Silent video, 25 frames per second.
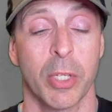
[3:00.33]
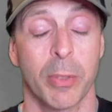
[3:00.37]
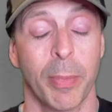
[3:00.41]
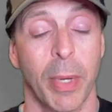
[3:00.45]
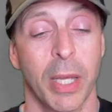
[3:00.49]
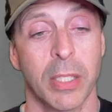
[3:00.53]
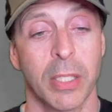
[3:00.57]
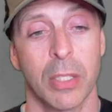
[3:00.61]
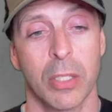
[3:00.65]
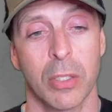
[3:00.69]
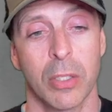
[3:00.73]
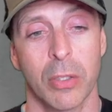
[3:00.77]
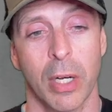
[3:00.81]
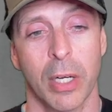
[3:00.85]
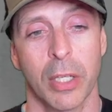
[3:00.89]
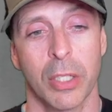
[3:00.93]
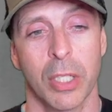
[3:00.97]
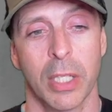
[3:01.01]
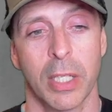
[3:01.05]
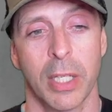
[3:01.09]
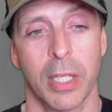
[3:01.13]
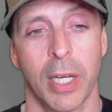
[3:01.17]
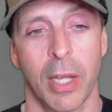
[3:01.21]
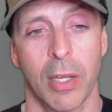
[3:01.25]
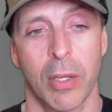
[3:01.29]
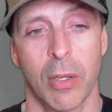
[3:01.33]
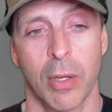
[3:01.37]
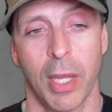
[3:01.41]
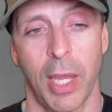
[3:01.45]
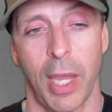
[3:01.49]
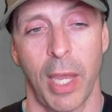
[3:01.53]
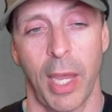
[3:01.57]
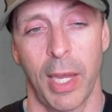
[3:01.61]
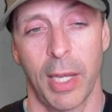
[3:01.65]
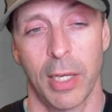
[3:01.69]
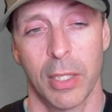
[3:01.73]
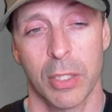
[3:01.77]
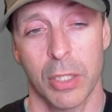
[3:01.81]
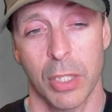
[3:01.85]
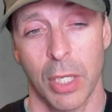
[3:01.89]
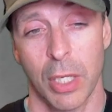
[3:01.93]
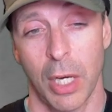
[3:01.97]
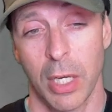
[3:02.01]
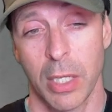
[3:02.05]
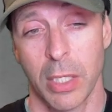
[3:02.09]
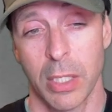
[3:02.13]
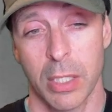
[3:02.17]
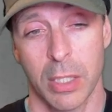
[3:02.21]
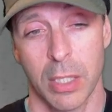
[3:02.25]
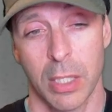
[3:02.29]
pacing strategy. Now you can
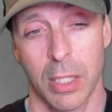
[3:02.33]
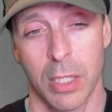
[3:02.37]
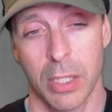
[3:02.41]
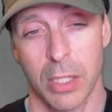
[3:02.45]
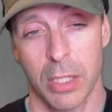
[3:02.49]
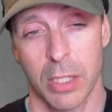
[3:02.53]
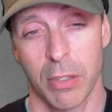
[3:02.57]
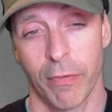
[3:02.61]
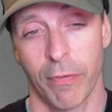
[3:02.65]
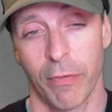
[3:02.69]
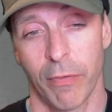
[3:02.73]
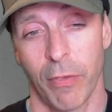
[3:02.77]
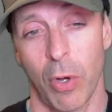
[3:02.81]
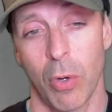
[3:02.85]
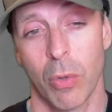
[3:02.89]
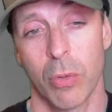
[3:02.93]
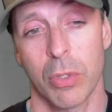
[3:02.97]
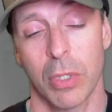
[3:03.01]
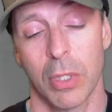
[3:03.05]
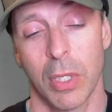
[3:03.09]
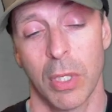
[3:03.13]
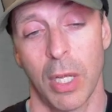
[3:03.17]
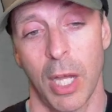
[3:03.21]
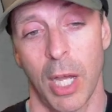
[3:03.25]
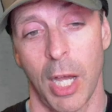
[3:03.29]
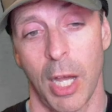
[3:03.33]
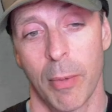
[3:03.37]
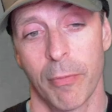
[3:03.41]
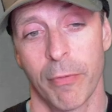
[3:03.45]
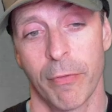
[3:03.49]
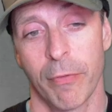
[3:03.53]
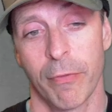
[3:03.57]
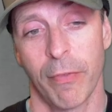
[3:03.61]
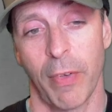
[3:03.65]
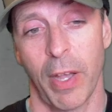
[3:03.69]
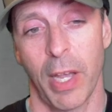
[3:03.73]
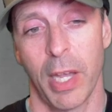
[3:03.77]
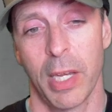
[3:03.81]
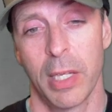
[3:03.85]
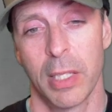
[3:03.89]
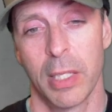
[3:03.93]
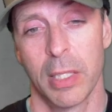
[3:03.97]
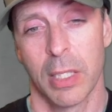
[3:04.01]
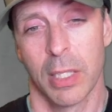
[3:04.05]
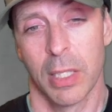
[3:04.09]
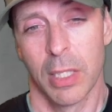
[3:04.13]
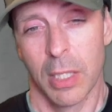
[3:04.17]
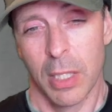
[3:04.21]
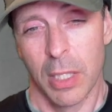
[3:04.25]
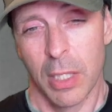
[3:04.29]
change this. Default fade
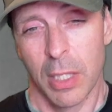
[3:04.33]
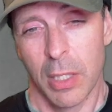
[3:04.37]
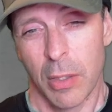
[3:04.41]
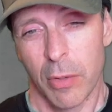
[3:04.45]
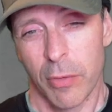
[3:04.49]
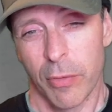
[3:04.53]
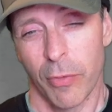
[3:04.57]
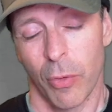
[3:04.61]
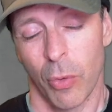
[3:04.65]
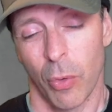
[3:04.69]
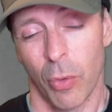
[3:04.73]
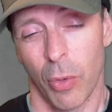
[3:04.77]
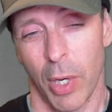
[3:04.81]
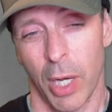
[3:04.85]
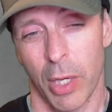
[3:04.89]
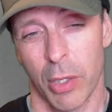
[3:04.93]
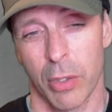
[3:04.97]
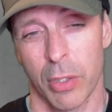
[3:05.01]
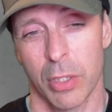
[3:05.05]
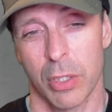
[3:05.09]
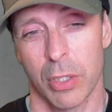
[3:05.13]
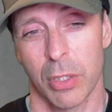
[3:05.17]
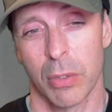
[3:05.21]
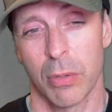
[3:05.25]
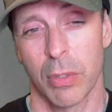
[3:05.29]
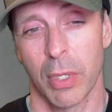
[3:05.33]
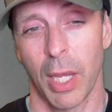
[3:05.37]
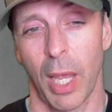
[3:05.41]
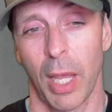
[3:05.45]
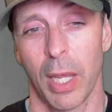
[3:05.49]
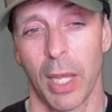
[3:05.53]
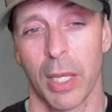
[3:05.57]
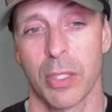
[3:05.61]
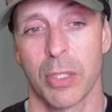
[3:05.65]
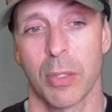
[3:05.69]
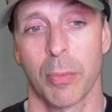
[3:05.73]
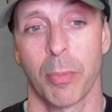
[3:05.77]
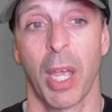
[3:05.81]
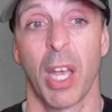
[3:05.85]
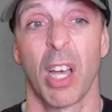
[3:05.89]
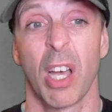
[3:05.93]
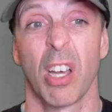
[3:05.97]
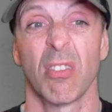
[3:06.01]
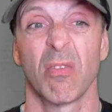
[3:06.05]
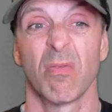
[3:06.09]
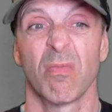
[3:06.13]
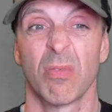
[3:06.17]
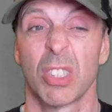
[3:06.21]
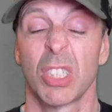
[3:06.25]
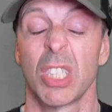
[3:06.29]
for 102k is about
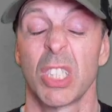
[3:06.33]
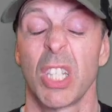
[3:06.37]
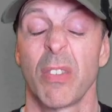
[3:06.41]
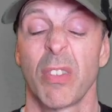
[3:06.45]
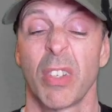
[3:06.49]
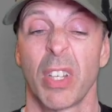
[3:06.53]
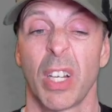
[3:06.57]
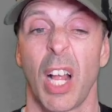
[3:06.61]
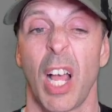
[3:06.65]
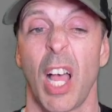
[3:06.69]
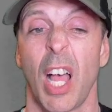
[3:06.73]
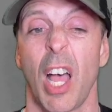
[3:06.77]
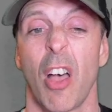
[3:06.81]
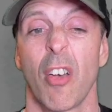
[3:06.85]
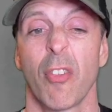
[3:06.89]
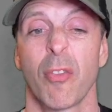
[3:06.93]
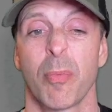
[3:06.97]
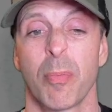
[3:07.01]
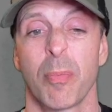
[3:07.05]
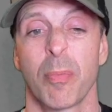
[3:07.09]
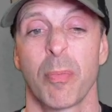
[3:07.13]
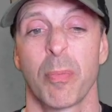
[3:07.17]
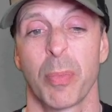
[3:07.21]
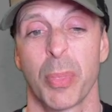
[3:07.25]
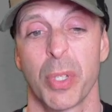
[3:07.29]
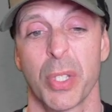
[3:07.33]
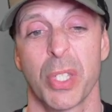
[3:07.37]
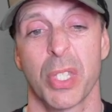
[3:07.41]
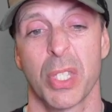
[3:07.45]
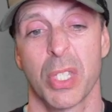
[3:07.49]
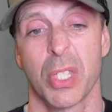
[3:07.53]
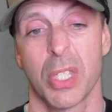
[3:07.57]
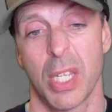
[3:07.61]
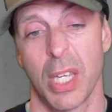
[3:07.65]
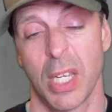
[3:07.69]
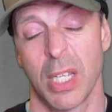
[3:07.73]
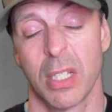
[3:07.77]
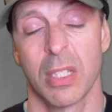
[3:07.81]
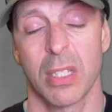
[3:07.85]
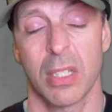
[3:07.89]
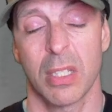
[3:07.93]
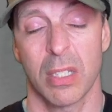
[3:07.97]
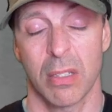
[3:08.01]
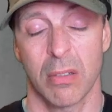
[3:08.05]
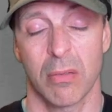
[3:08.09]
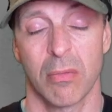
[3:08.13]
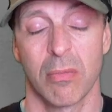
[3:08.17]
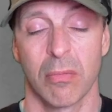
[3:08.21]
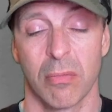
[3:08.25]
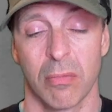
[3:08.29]
7.5%
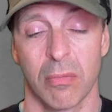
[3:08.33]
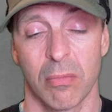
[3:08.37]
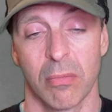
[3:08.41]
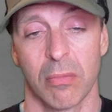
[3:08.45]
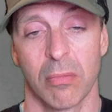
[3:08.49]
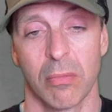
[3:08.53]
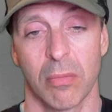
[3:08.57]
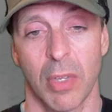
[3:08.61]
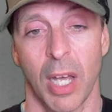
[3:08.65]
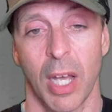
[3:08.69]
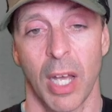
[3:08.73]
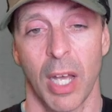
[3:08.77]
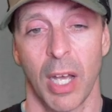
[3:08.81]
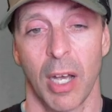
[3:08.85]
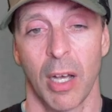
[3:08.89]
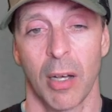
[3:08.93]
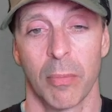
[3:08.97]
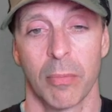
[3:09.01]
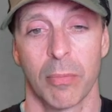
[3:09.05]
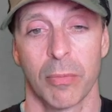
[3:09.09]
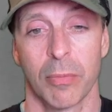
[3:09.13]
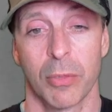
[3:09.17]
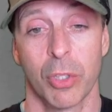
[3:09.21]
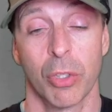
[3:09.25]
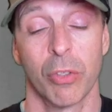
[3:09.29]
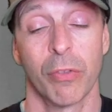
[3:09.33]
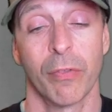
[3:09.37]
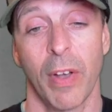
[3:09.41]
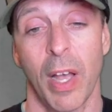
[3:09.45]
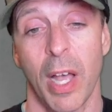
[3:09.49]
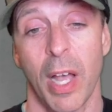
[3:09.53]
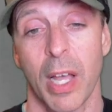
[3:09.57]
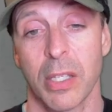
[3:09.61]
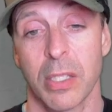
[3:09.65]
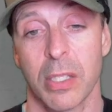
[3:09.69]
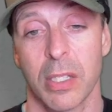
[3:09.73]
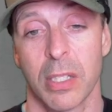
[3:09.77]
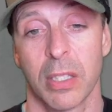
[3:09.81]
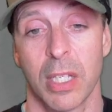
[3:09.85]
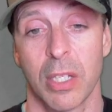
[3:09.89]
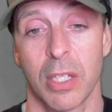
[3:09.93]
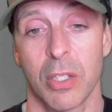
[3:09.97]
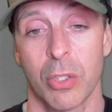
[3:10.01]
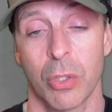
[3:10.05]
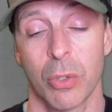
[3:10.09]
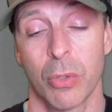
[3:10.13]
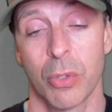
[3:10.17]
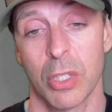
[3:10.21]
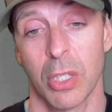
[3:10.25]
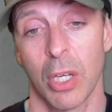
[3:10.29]
too fast and then
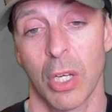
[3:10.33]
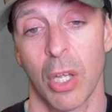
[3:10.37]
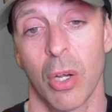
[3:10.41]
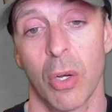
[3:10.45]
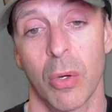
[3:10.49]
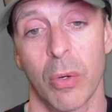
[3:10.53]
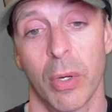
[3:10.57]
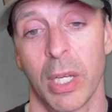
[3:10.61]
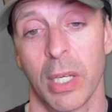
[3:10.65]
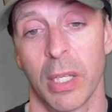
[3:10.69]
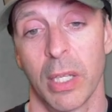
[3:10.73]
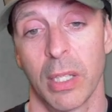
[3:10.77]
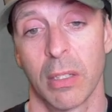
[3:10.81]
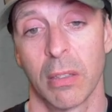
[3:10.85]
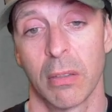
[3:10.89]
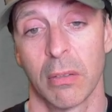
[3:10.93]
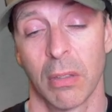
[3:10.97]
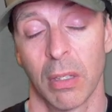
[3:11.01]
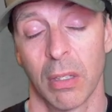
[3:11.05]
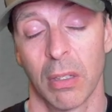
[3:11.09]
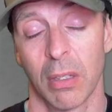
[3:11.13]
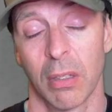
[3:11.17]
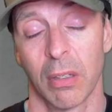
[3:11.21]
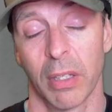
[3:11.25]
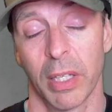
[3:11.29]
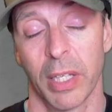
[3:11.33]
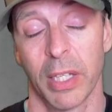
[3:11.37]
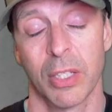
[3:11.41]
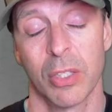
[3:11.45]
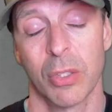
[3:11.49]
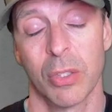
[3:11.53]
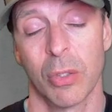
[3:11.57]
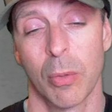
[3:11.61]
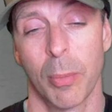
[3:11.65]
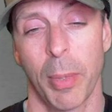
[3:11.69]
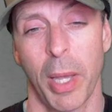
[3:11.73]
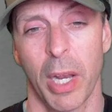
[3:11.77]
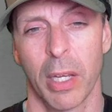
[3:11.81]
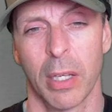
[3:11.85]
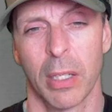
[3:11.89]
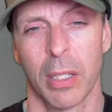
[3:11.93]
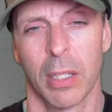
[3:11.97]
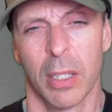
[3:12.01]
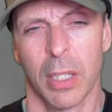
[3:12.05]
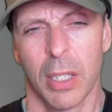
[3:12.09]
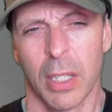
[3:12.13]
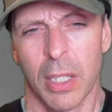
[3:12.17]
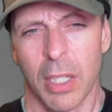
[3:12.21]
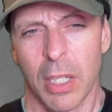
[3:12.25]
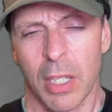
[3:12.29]
too slow, leading to about a
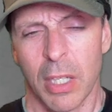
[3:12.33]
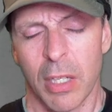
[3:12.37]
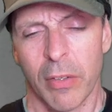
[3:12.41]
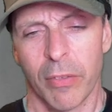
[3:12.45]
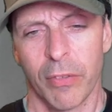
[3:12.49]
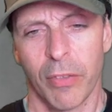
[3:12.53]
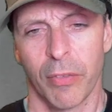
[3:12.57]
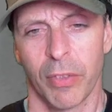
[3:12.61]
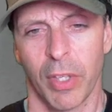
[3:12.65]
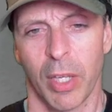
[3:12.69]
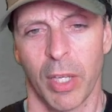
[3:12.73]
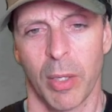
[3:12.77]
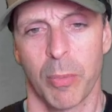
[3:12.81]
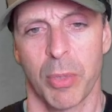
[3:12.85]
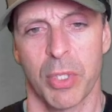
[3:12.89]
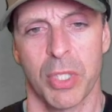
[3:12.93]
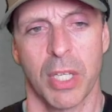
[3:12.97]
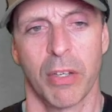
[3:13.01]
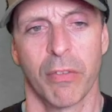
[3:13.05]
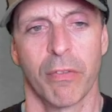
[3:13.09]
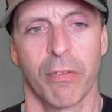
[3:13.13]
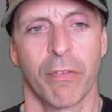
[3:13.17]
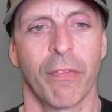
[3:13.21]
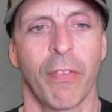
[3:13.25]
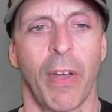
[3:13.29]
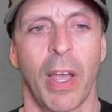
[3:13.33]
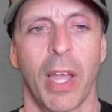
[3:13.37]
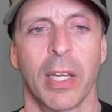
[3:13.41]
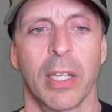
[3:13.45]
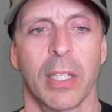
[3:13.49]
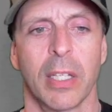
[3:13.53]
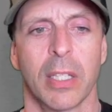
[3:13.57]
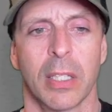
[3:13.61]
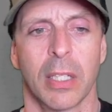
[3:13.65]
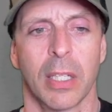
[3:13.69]
15% fade